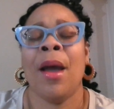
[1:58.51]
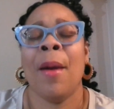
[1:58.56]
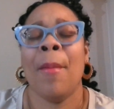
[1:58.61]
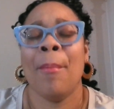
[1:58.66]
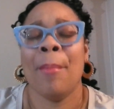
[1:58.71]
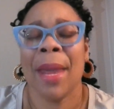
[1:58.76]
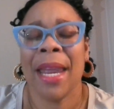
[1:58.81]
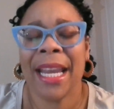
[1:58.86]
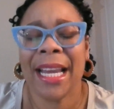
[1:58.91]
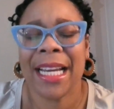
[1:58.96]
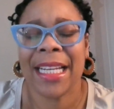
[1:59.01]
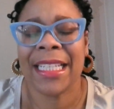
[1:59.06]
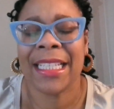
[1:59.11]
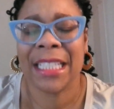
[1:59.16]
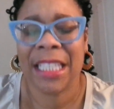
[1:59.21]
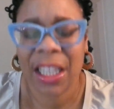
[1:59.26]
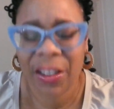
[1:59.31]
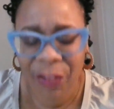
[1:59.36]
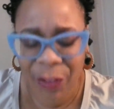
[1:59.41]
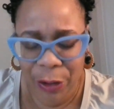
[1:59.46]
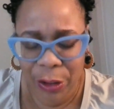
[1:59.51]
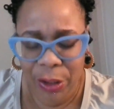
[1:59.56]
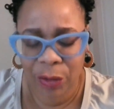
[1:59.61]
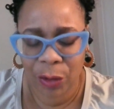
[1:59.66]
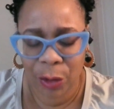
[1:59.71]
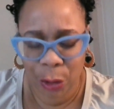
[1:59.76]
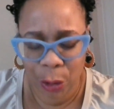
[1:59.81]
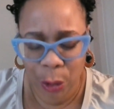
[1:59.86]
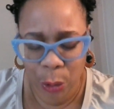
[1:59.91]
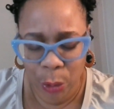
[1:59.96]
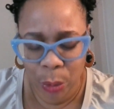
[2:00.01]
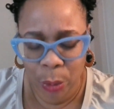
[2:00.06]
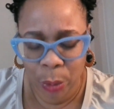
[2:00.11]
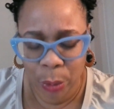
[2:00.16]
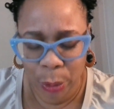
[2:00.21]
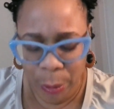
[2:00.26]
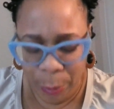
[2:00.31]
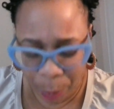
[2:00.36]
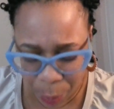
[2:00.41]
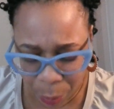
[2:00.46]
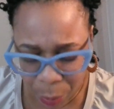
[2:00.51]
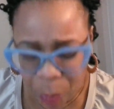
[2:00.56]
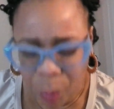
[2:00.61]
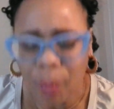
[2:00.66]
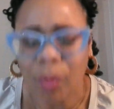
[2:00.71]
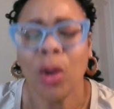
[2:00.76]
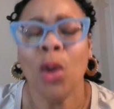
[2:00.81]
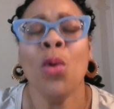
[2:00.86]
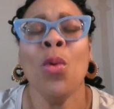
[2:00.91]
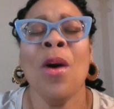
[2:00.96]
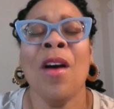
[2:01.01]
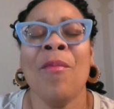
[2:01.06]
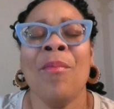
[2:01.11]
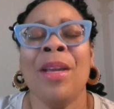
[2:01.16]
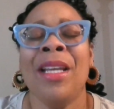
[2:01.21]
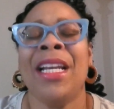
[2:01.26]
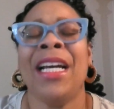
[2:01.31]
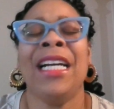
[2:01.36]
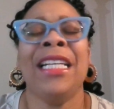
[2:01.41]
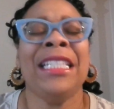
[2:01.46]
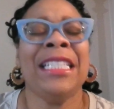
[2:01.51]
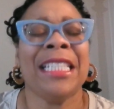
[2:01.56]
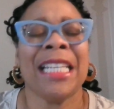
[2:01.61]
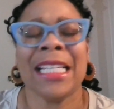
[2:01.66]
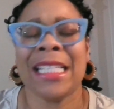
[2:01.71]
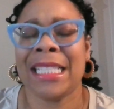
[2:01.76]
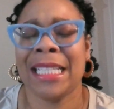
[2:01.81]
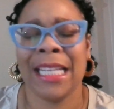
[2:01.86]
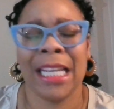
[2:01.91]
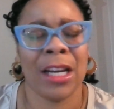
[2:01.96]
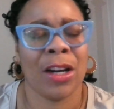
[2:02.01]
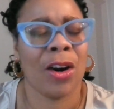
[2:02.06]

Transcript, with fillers: make a difference for those who have been unjustly